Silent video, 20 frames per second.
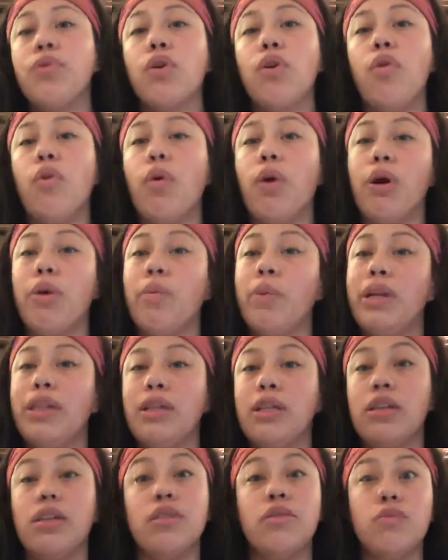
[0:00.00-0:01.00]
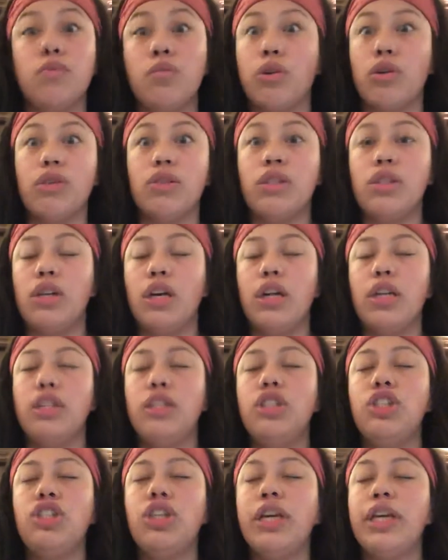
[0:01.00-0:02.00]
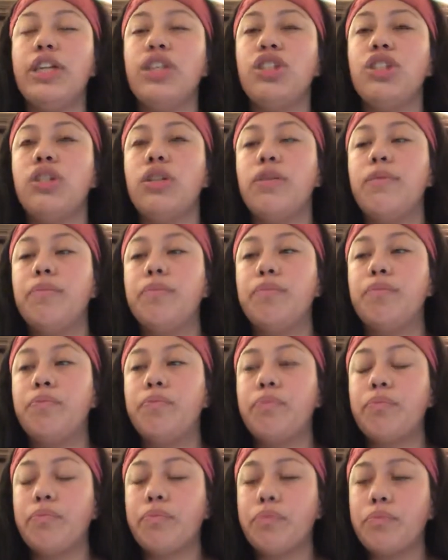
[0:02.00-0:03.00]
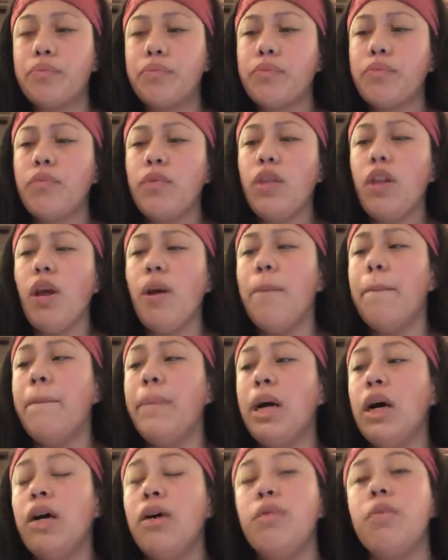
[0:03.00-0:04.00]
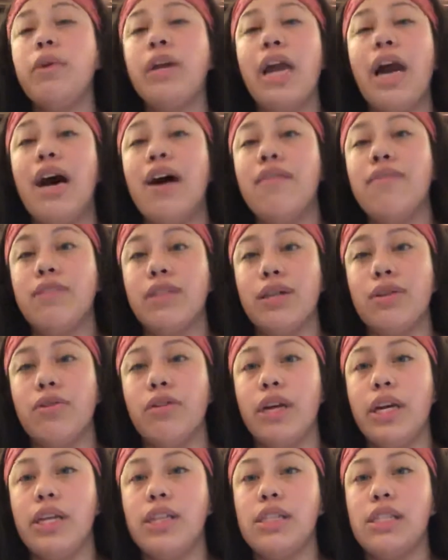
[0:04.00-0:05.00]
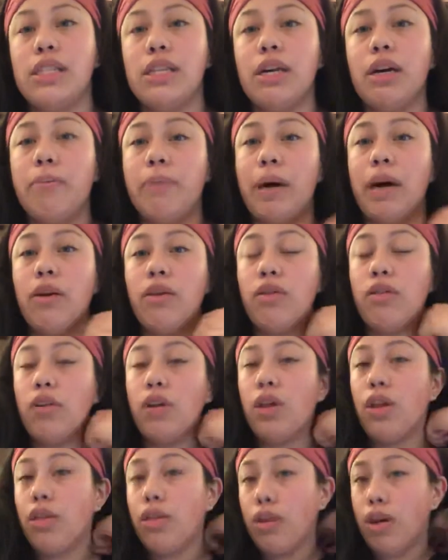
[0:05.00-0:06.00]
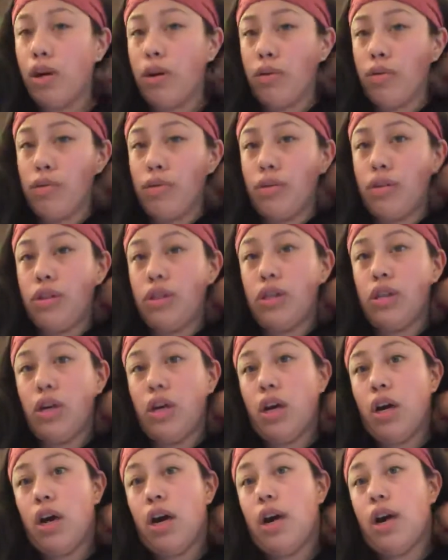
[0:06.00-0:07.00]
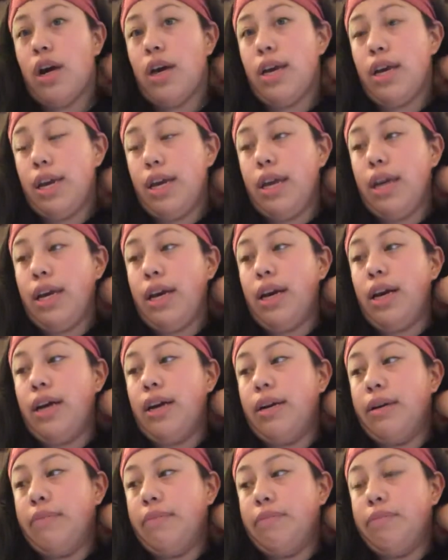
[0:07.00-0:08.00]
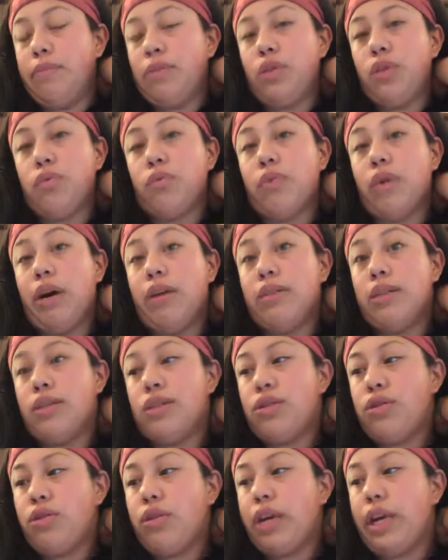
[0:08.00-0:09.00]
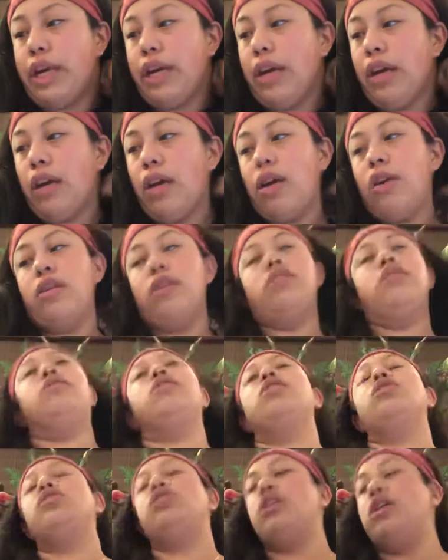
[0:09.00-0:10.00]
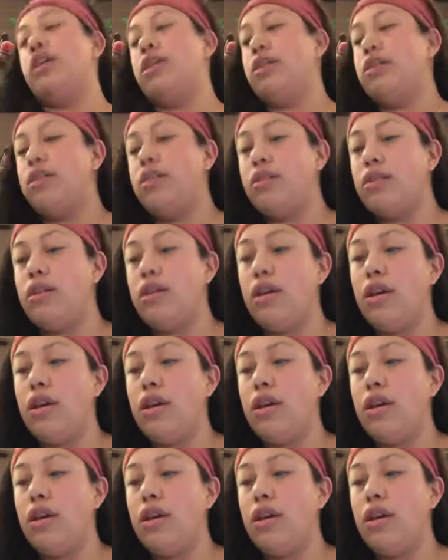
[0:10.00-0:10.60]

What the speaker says: or when the world started to change. But we have little hints about those throughout the story, such as